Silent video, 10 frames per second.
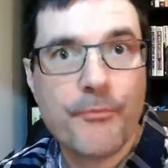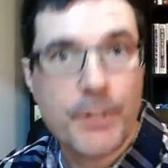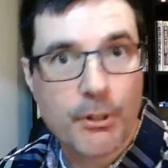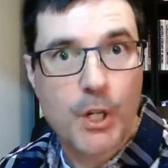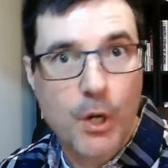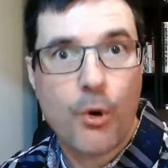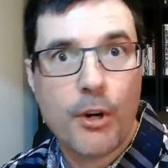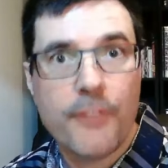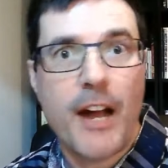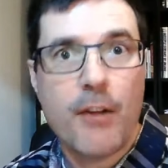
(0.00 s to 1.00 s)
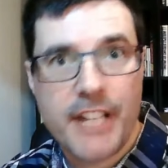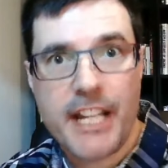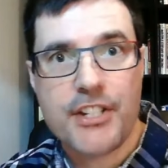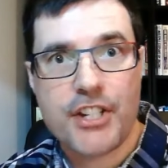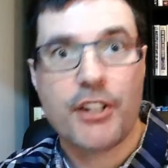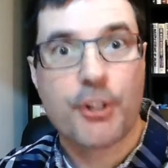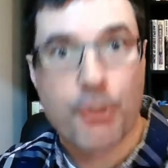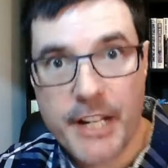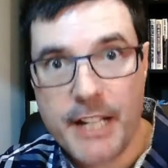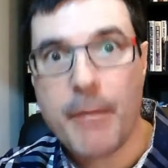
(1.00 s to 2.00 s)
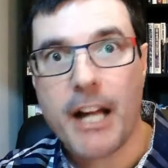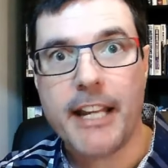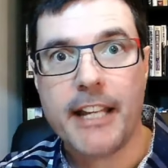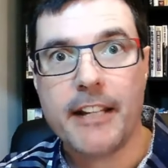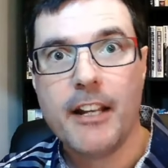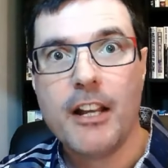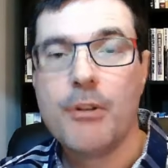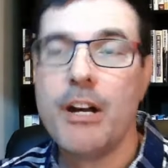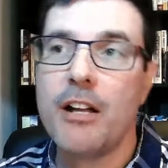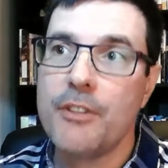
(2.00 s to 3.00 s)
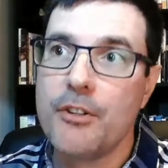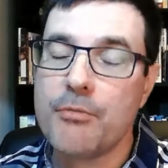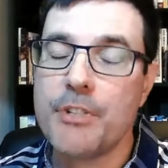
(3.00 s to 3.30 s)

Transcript: core foundation green bucket, well, those ones